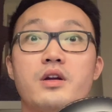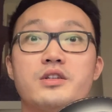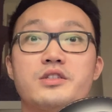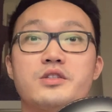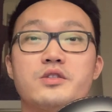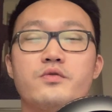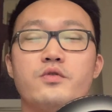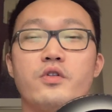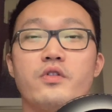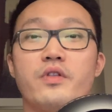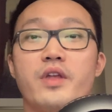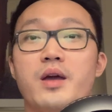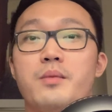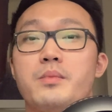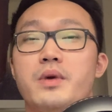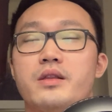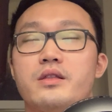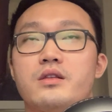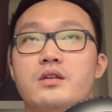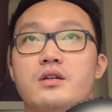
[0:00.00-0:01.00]
so for that
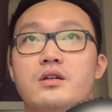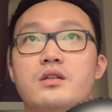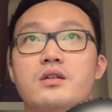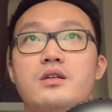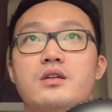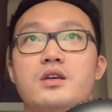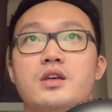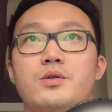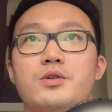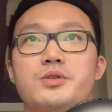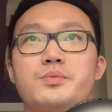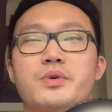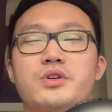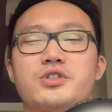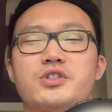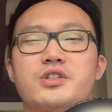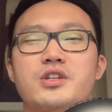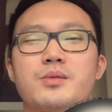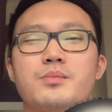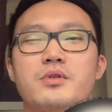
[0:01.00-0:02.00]
method, he was
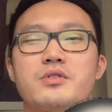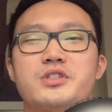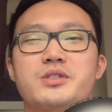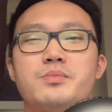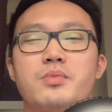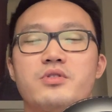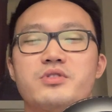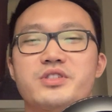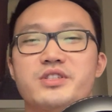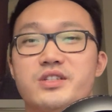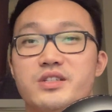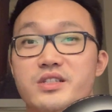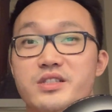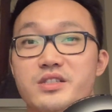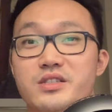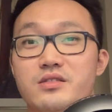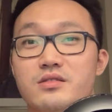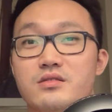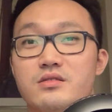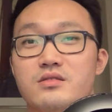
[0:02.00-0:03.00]
mentioning about
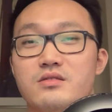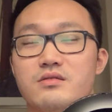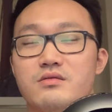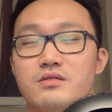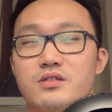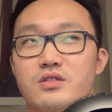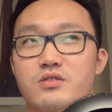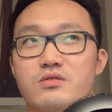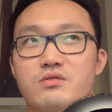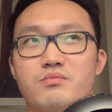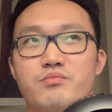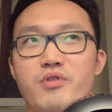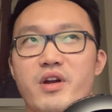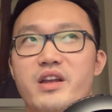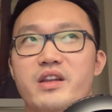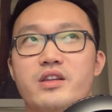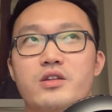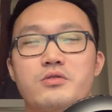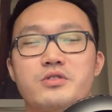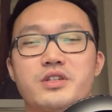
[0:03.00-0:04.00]
sponsors,
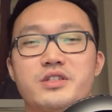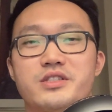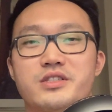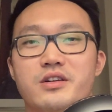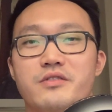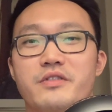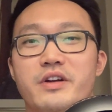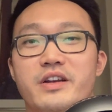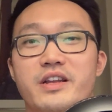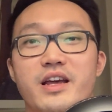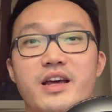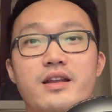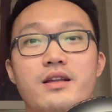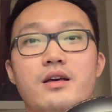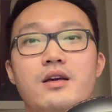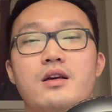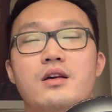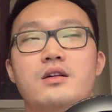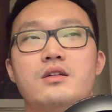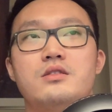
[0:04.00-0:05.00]
brand deals and stuff like that.
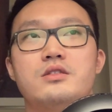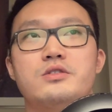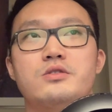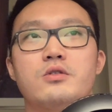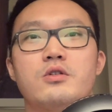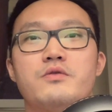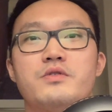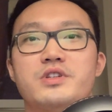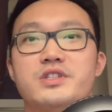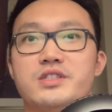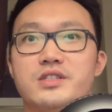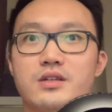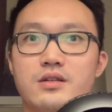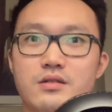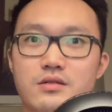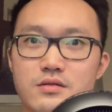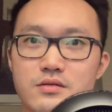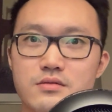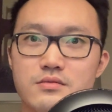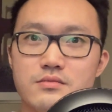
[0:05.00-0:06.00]
So
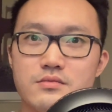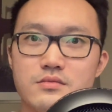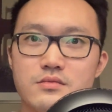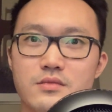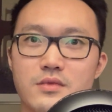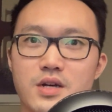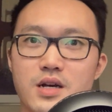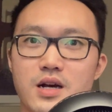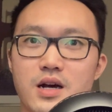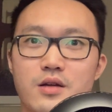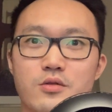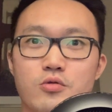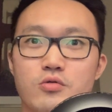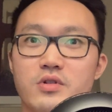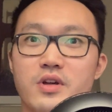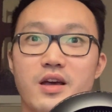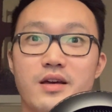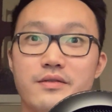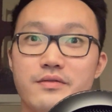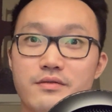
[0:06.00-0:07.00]
obviously, I
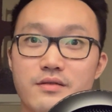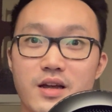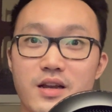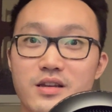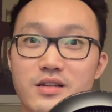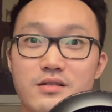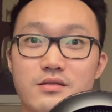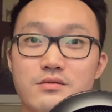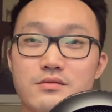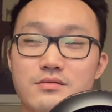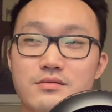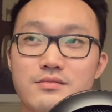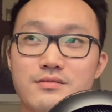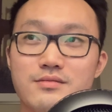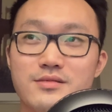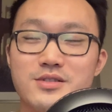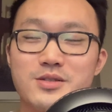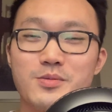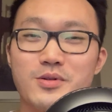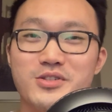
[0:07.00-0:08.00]
don't have any
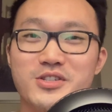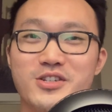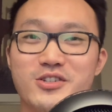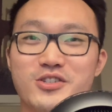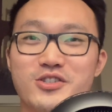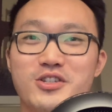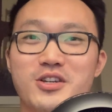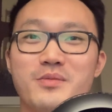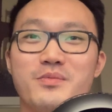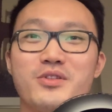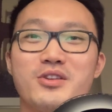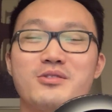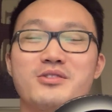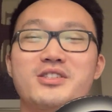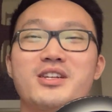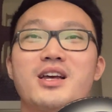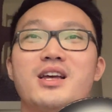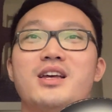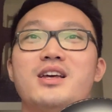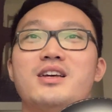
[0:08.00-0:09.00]
sponsorship
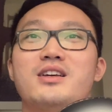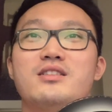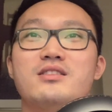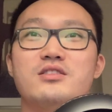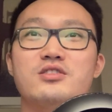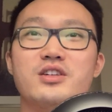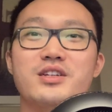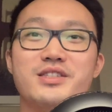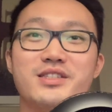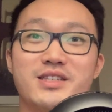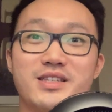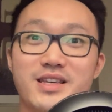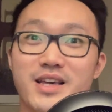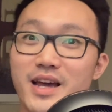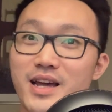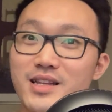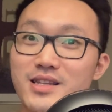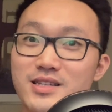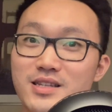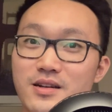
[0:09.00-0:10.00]
deals just
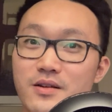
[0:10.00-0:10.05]
yet,